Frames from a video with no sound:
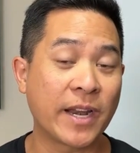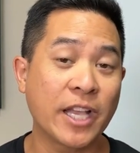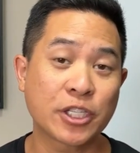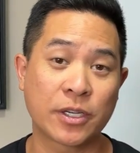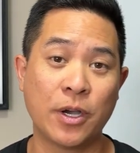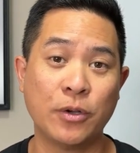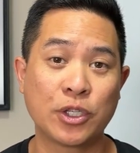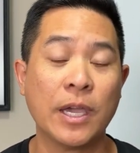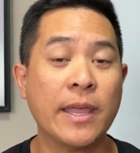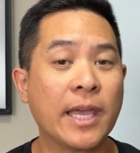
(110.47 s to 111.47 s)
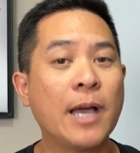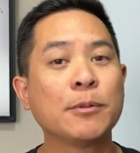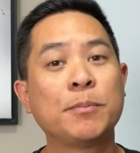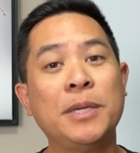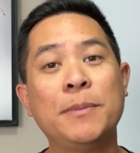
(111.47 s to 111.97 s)
financial coach that
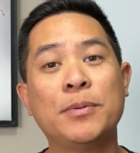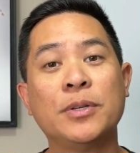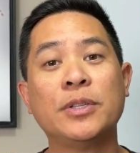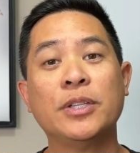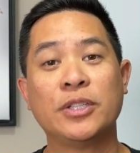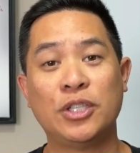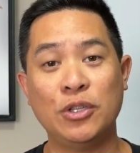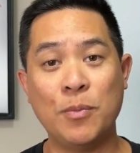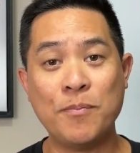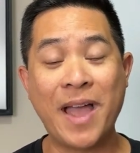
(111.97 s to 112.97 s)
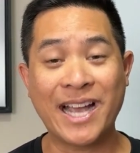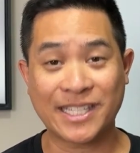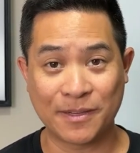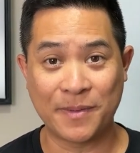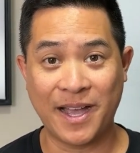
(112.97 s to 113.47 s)
helps people to
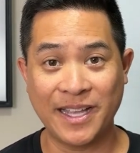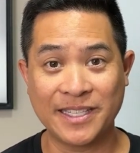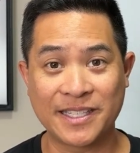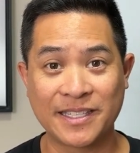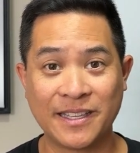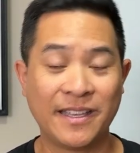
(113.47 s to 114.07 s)
maximize